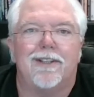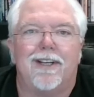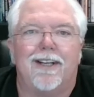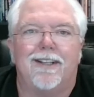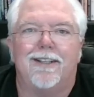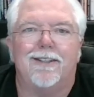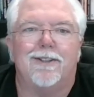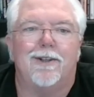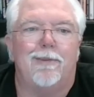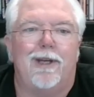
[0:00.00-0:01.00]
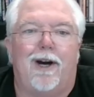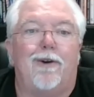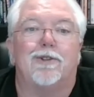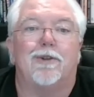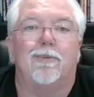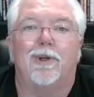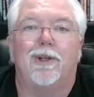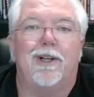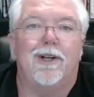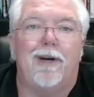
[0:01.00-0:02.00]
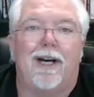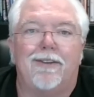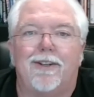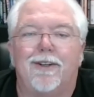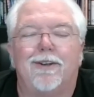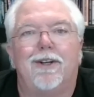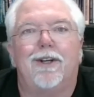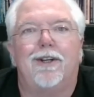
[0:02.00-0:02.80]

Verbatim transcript: I think it's going to be awesome. We'll hear about their